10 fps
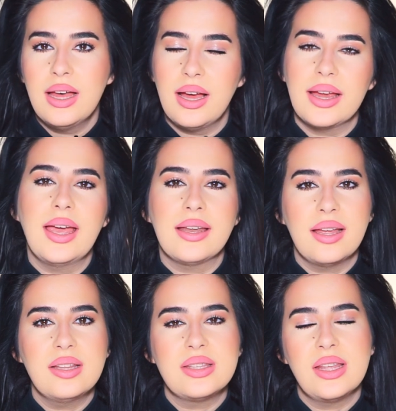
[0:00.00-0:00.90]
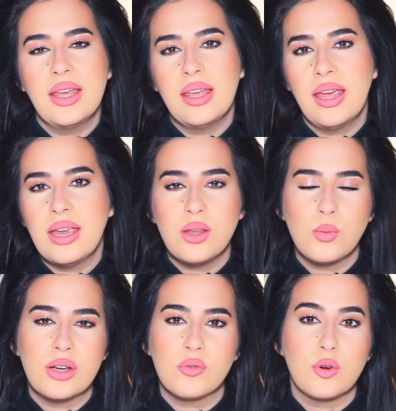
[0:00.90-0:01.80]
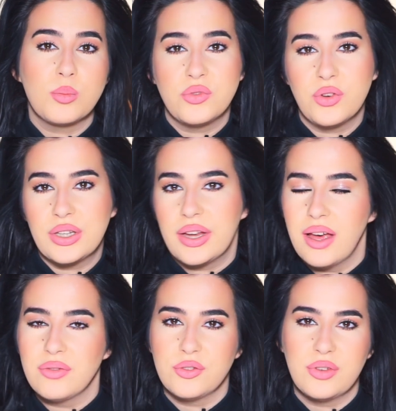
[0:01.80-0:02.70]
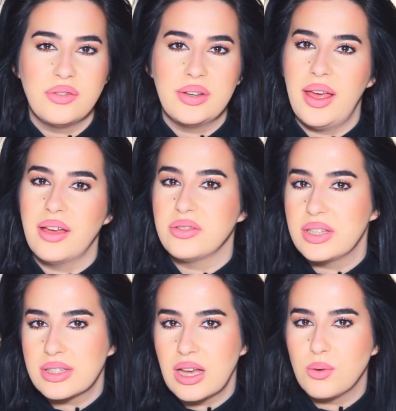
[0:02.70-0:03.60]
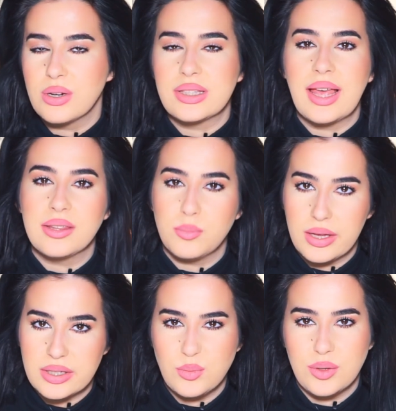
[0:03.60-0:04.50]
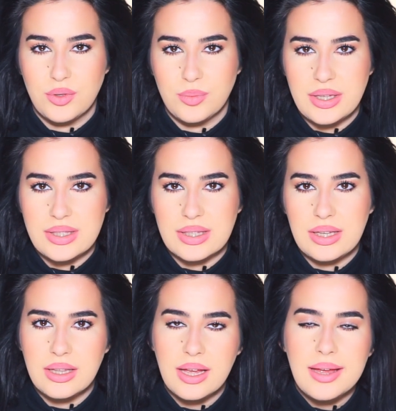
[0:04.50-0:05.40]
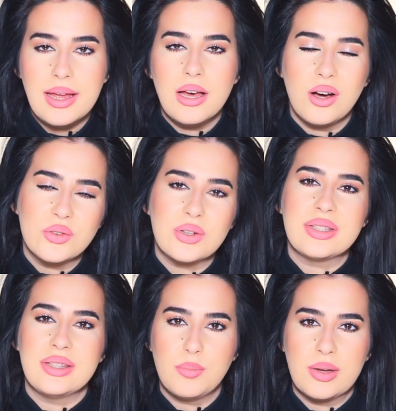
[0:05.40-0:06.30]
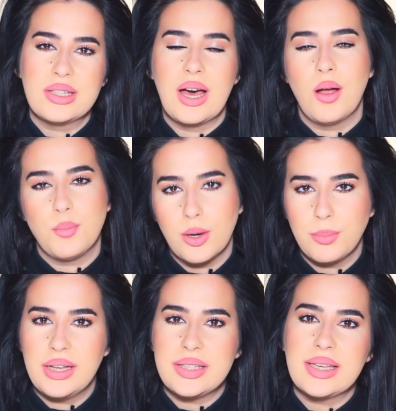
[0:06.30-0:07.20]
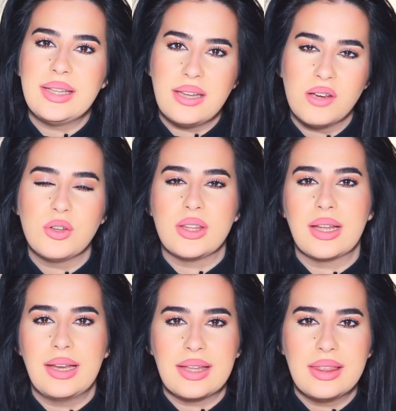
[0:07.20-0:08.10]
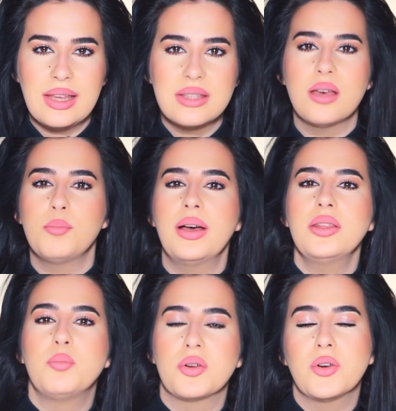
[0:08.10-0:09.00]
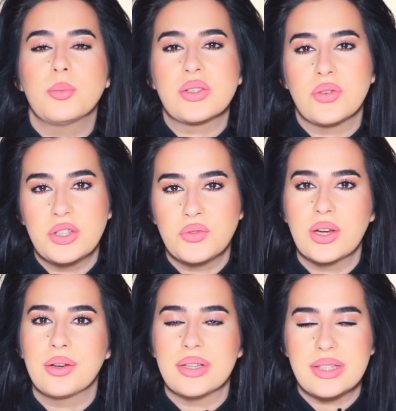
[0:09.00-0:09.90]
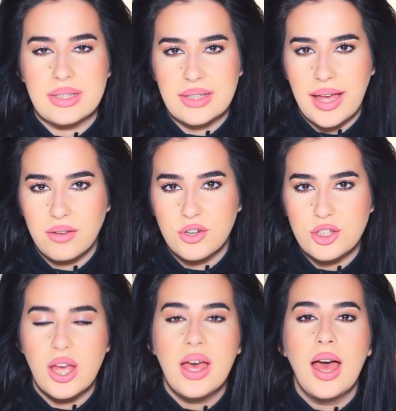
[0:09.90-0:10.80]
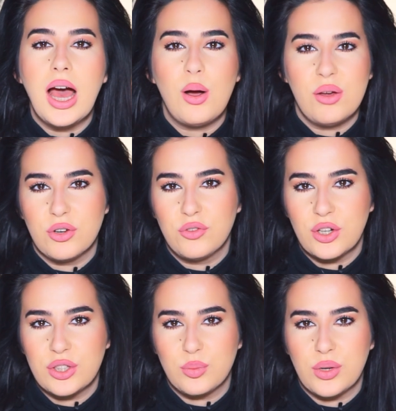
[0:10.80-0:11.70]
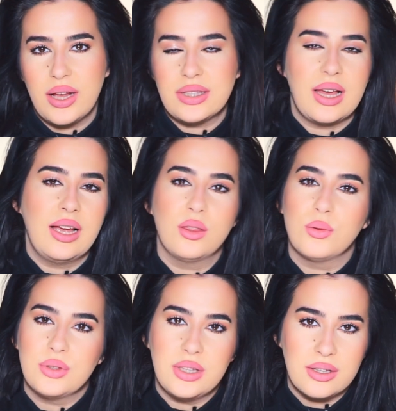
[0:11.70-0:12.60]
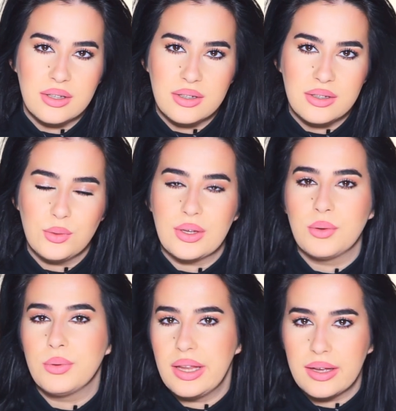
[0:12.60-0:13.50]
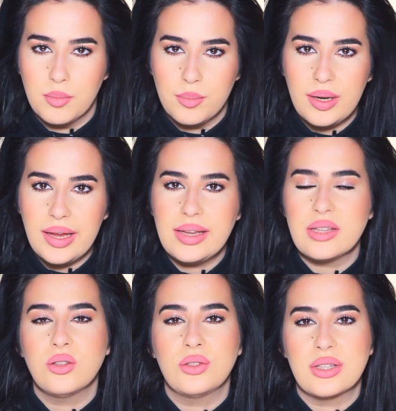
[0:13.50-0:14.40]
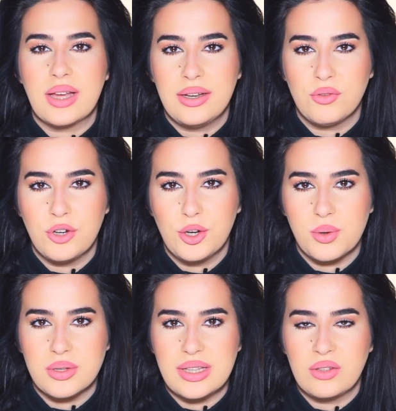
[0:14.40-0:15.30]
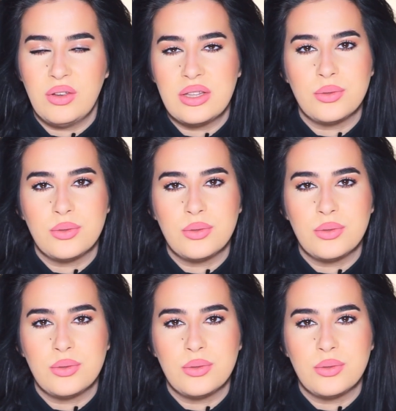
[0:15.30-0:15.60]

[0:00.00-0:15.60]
Again, I'd say anywhere from 4.5 to 5.5, 6 hours at maximum on my skin. Of course, it depends how I prep my skin and everything like this, but the performance for this fragrance is average. However, for the price, I don't think you can really complain. It's not the kind of fragrance that fades